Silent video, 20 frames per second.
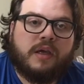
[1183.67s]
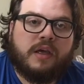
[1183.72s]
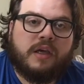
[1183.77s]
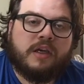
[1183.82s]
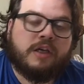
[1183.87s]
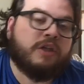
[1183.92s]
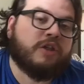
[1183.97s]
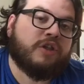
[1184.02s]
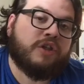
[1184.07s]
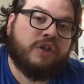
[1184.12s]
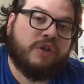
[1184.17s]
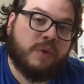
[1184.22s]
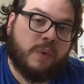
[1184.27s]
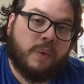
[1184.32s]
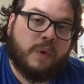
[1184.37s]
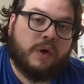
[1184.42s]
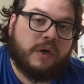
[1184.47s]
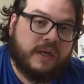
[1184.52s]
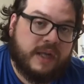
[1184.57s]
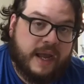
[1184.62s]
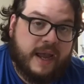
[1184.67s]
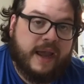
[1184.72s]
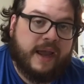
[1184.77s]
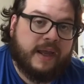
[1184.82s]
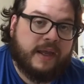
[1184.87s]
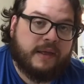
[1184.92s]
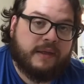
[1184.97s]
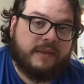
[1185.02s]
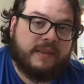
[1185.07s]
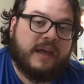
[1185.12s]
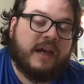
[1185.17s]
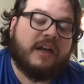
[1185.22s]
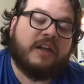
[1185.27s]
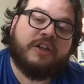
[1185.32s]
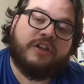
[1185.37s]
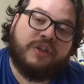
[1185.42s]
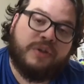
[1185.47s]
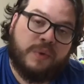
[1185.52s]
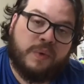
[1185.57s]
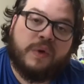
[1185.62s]
is your day. That
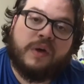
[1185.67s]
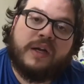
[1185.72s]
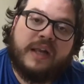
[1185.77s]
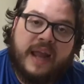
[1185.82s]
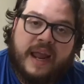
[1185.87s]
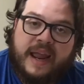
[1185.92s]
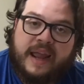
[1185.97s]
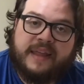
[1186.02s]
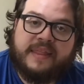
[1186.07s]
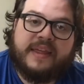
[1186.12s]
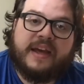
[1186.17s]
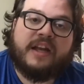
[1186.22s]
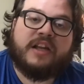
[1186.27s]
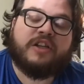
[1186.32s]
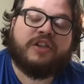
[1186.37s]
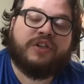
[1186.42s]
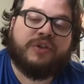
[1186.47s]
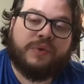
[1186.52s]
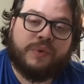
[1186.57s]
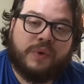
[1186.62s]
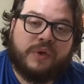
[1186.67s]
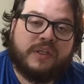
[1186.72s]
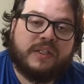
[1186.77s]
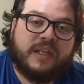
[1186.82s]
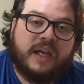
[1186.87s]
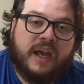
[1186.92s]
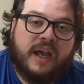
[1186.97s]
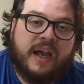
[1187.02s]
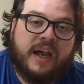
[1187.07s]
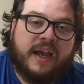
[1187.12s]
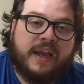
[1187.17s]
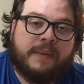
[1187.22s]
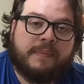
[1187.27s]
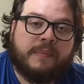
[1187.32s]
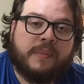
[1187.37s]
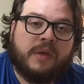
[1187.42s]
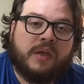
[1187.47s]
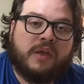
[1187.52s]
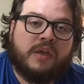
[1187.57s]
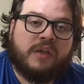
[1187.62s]
is your day. That is your time
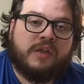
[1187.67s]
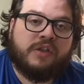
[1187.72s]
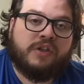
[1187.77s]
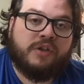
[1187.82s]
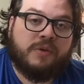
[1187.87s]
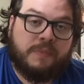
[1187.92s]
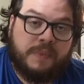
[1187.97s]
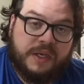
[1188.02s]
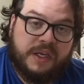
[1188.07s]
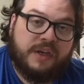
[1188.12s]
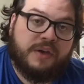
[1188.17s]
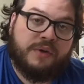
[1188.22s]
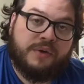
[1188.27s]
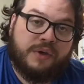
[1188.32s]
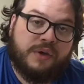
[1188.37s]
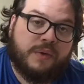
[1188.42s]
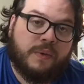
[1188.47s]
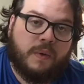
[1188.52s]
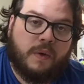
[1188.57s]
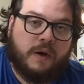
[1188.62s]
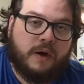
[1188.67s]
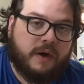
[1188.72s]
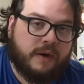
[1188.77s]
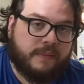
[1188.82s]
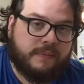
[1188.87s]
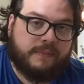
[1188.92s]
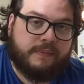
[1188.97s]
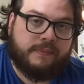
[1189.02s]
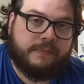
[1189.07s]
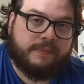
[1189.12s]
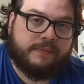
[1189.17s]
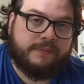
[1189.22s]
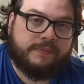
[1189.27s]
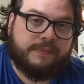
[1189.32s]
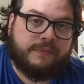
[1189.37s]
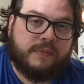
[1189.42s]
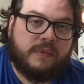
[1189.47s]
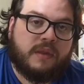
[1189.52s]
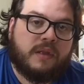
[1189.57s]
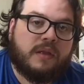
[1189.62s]
to be who you are.
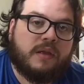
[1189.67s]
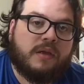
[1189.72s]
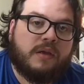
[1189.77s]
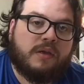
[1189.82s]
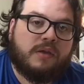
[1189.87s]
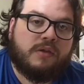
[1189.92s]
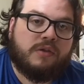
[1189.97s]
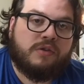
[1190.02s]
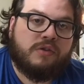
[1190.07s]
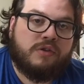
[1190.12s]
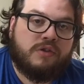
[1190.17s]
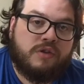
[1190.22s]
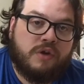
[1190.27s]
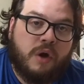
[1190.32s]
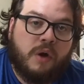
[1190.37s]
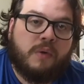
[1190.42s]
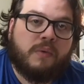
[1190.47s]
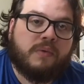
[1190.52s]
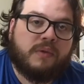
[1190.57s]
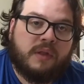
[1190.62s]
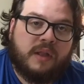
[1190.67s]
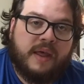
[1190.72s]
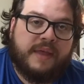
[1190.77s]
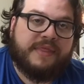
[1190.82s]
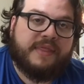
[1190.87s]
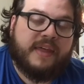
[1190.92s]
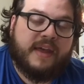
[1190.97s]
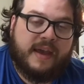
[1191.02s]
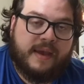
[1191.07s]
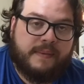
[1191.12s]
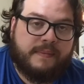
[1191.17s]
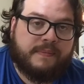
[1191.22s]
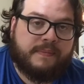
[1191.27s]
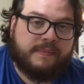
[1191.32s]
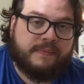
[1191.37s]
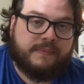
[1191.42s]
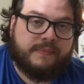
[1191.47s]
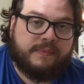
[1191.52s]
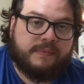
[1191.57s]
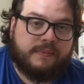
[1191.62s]
Don't let them
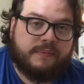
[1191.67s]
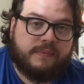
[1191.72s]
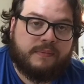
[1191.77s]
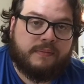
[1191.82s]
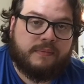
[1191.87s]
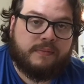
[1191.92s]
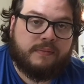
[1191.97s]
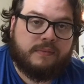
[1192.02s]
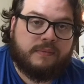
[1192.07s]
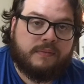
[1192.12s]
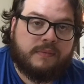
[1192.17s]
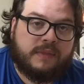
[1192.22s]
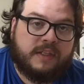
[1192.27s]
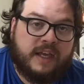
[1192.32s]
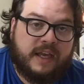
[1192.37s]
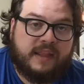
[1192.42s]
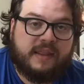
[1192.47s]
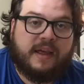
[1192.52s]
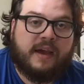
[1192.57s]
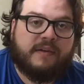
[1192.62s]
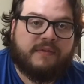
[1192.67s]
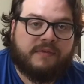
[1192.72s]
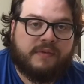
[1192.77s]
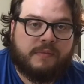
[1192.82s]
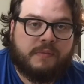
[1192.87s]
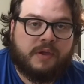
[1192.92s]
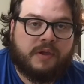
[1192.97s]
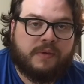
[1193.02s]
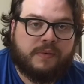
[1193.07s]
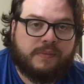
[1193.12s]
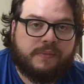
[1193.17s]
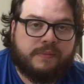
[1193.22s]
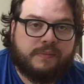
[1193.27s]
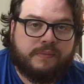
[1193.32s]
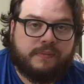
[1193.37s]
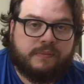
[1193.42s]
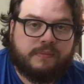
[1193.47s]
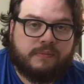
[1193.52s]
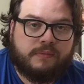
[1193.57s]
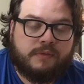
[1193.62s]
take that from you.
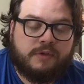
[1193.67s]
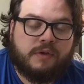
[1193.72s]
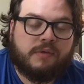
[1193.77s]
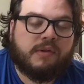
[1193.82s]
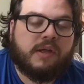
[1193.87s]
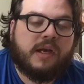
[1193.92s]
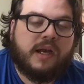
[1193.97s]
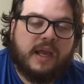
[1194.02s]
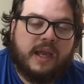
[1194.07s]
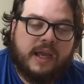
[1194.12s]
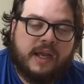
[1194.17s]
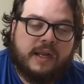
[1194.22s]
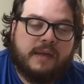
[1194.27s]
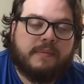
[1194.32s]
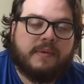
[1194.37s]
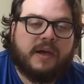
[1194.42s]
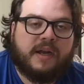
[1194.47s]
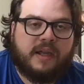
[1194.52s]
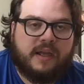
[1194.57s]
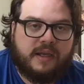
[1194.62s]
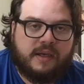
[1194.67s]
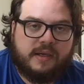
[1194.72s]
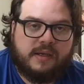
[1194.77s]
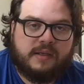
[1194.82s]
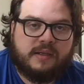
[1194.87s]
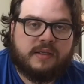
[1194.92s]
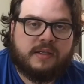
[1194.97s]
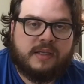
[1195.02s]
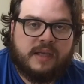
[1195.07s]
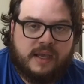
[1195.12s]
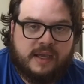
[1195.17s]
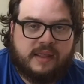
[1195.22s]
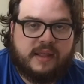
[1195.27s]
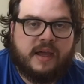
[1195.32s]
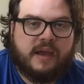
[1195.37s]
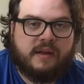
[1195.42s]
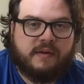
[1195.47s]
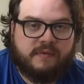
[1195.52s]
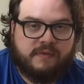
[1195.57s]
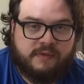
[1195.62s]
Don't let anybody take
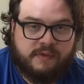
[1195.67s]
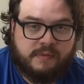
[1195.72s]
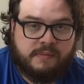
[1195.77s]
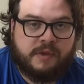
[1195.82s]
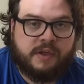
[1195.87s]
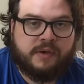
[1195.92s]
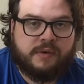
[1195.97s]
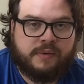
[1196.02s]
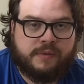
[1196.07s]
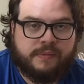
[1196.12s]
that from you.